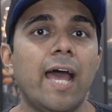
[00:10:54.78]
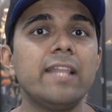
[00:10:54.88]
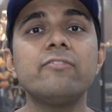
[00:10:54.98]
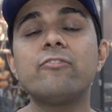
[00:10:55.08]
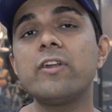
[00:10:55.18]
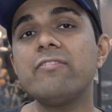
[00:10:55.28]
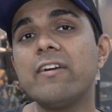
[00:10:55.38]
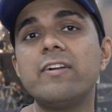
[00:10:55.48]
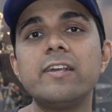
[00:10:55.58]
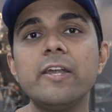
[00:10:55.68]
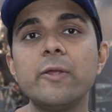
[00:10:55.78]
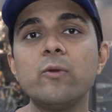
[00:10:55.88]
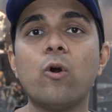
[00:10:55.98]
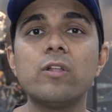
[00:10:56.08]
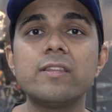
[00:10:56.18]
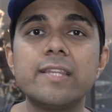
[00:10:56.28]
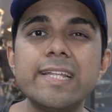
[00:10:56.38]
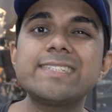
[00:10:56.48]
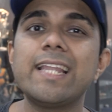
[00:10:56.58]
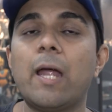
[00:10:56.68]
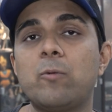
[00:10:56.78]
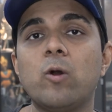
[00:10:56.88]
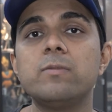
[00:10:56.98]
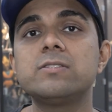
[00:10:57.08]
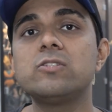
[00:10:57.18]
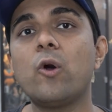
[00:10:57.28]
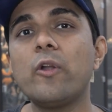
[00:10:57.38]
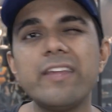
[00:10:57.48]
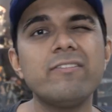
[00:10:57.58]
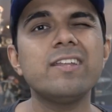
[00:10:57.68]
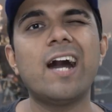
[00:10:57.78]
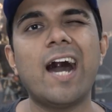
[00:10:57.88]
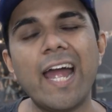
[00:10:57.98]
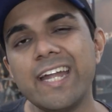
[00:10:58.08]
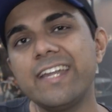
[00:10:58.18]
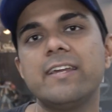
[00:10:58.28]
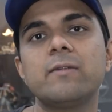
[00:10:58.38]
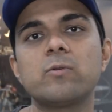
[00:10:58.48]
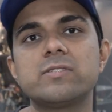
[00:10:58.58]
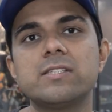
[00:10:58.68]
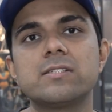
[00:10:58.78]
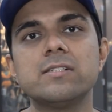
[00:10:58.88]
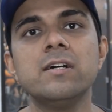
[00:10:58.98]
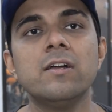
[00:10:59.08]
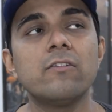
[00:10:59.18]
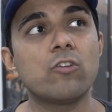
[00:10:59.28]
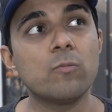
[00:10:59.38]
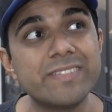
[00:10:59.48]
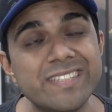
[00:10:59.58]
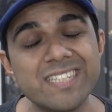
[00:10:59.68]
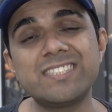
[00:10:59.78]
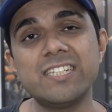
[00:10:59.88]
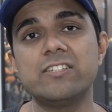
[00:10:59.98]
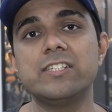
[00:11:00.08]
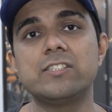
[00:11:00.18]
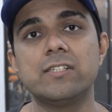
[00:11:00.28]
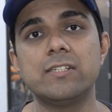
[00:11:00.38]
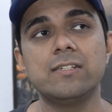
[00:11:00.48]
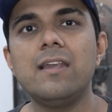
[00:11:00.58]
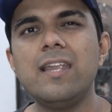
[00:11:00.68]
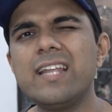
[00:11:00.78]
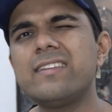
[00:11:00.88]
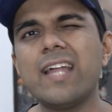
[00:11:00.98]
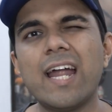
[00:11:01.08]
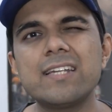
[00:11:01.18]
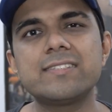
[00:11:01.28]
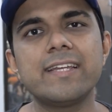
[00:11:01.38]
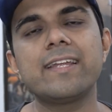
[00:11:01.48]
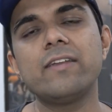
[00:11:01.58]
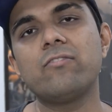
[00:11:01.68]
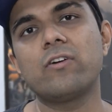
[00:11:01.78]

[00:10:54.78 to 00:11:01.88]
And the forty-five hundred U on this laptop is not even a high-tier processor from this generation. Let that sink in